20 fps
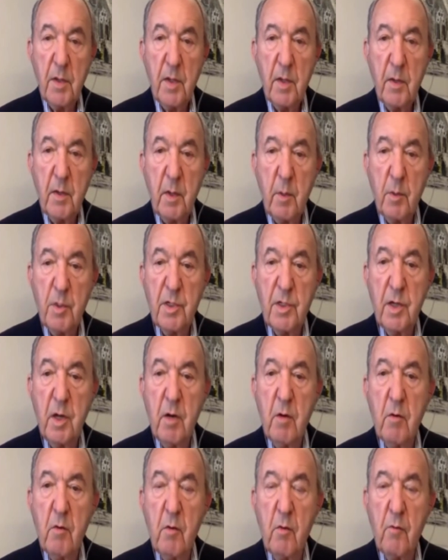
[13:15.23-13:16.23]
There was
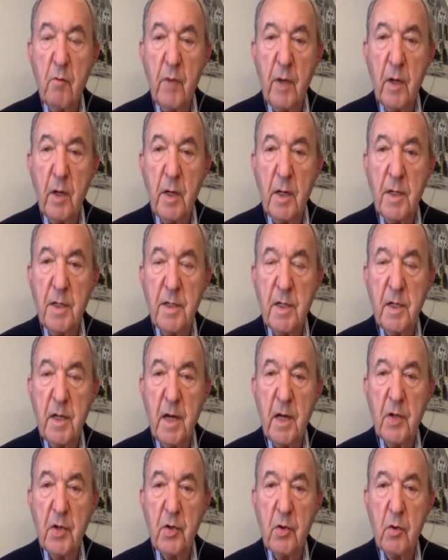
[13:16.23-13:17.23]
no real
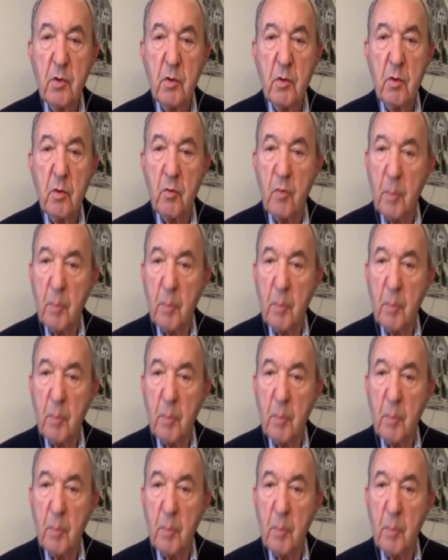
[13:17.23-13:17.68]
international